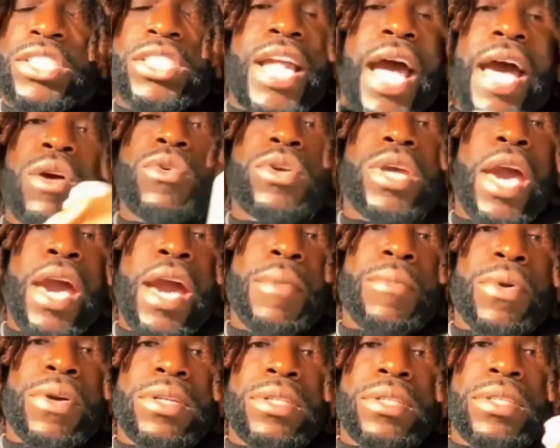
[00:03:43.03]
It's not on
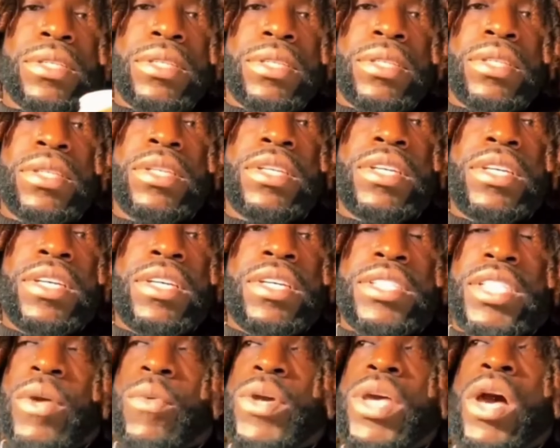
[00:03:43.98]
camera.
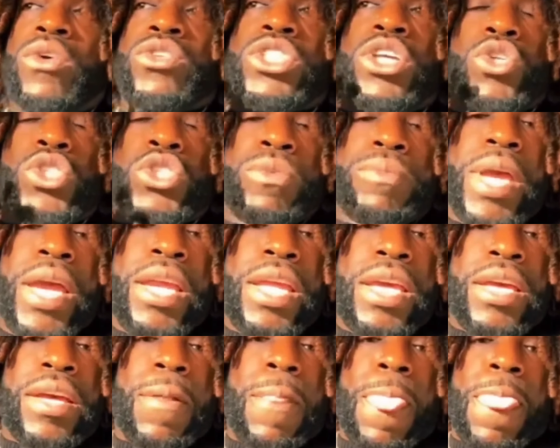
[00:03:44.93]
See, we on social
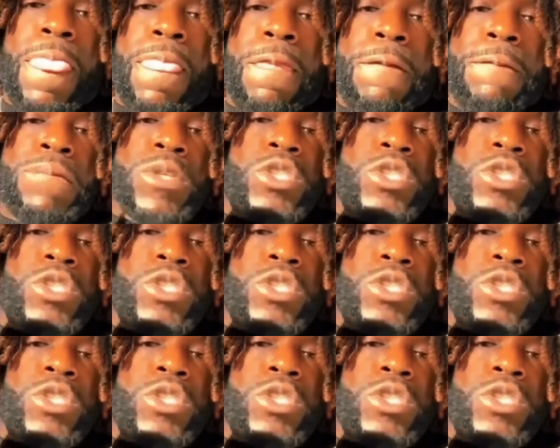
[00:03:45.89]
media.